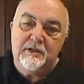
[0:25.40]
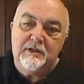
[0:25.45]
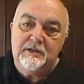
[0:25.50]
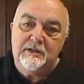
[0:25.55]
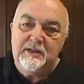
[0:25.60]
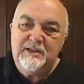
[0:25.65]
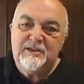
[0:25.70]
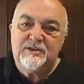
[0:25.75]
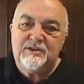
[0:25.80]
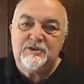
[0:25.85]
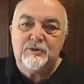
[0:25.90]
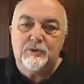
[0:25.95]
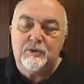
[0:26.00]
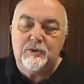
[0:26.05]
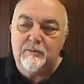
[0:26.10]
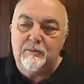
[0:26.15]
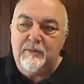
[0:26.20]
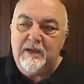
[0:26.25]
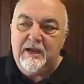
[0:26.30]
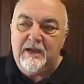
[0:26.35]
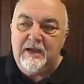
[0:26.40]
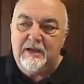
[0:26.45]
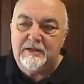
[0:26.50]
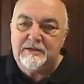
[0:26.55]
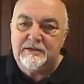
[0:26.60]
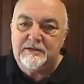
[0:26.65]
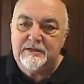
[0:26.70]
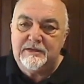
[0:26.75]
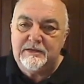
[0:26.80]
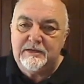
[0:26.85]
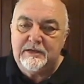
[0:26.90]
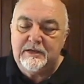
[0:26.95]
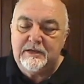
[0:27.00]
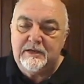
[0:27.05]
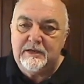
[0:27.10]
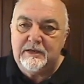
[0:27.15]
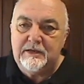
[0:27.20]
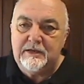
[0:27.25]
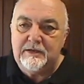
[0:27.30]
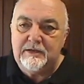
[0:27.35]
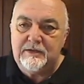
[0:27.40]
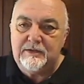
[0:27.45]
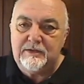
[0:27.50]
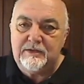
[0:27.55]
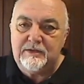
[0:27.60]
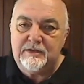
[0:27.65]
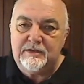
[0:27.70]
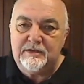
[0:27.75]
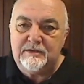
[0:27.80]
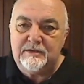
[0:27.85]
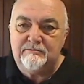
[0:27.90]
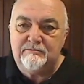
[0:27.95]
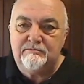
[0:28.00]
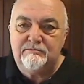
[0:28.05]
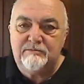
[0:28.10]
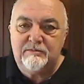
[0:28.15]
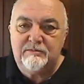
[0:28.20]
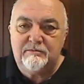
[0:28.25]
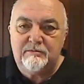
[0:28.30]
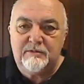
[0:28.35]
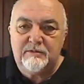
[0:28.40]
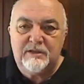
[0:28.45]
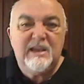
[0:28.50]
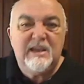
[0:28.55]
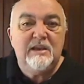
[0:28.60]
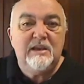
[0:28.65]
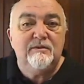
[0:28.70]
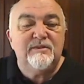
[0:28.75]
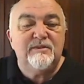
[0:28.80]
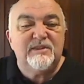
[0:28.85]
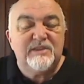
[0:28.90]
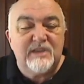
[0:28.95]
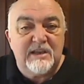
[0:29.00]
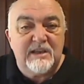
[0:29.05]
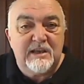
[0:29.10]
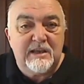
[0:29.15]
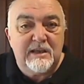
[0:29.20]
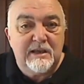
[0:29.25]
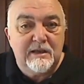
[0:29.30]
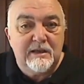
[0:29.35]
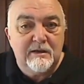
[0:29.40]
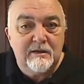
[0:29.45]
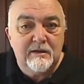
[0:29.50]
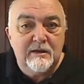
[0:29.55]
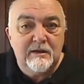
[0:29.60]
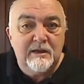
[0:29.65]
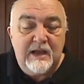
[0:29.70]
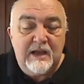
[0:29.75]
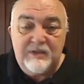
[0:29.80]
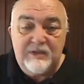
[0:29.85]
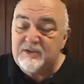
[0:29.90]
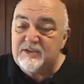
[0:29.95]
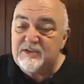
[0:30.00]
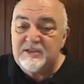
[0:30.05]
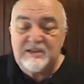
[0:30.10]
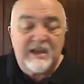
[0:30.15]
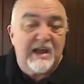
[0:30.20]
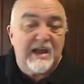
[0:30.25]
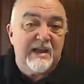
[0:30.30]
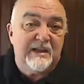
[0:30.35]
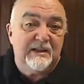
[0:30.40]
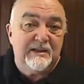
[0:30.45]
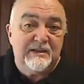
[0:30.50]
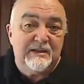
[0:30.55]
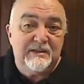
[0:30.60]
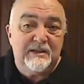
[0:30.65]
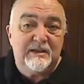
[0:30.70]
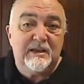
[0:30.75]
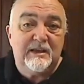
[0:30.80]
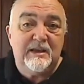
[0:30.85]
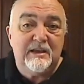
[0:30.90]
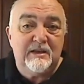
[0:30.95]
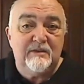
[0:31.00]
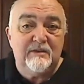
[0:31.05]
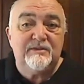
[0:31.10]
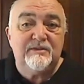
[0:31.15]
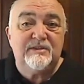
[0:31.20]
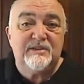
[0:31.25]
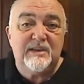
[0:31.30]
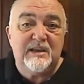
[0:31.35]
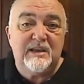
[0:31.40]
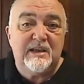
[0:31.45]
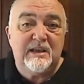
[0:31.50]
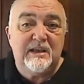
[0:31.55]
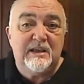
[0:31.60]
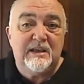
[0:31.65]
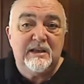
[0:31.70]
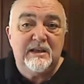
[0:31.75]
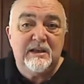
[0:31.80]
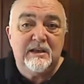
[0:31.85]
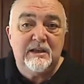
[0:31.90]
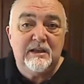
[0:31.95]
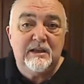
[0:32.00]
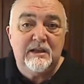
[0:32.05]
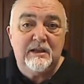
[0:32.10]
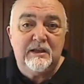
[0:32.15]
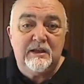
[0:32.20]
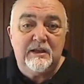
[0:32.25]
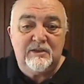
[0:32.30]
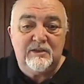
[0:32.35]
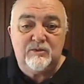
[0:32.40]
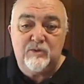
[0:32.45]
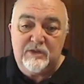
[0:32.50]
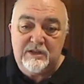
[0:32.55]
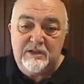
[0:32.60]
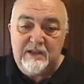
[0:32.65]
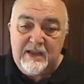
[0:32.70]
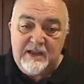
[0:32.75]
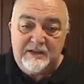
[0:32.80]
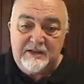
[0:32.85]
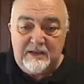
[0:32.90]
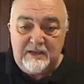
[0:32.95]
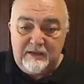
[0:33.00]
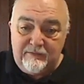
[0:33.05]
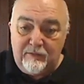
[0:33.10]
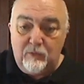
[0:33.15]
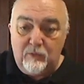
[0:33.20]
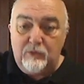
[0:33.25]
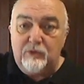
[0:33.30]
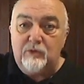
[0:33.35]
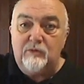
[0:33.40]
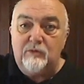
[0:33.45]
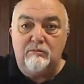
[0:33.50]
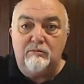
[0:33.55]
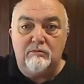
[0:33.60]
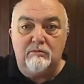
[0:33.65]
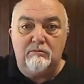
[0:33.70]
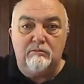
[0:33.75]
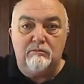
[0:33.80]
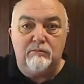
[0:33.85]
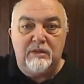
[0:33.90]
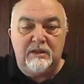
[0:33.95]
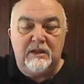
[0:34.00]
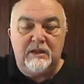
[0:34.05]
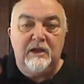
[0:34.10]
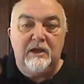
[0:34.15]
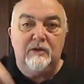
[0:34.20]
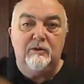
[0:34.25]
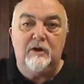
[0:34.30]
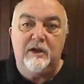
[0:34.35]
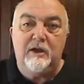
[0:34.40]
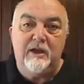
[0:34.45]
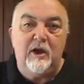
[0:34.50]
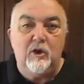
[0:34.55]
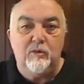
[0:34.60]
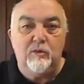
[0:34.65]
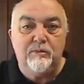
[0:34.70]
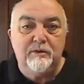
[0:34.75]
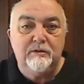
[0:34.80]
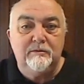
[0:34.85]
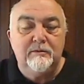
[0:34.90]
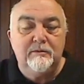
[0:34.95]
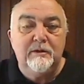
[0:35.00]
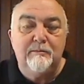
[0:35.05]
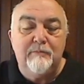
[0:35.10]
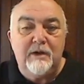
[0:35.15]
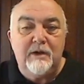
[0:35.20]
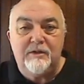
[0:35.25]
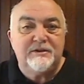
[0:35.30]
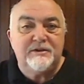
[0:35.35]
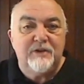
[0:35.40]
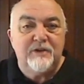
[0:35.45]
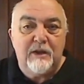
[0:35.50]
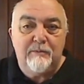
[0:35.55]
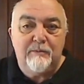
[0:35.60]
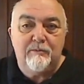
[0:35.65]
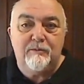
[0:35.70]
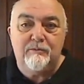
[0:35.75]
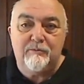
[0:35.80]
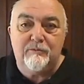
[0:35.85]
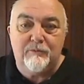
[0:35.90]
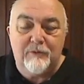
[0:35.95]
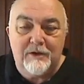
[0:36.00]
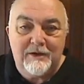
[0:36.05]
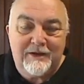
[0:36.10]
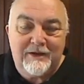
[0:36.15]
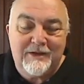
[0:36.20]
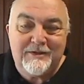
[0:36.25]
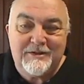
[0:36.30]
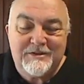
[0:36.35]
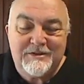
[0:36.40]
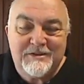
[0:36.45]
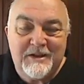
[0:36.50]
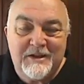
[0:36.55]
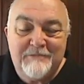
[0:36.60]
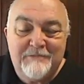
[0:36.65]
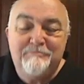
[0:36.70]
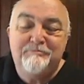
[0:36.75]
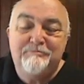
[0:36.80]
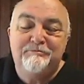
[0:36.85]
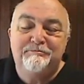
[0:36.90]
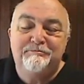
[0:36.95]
Let's talk about the key of C and the scale in the key of C. It's written out here for you below, I hope, by the time I get this done.